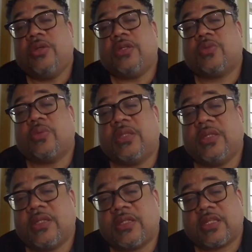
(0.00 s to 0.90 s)
within the
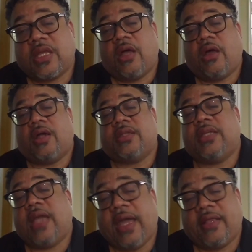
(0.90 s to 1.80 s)
cell are
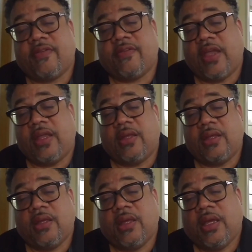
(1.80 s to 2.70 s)
deactivated,
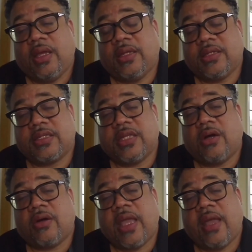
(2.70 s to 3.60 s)
and the cell
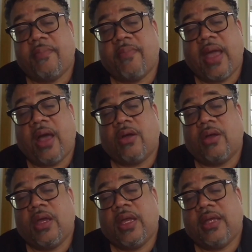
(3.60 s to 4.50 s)
can't mount
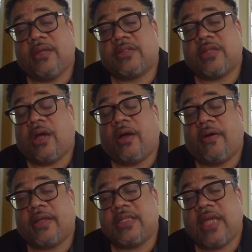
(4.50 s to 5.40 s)
its
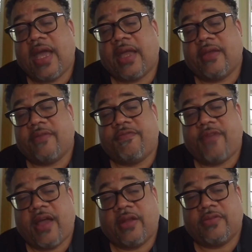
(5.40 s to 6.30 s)
attack and
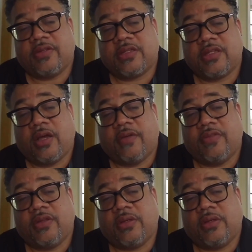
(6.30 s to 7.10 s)
fight of the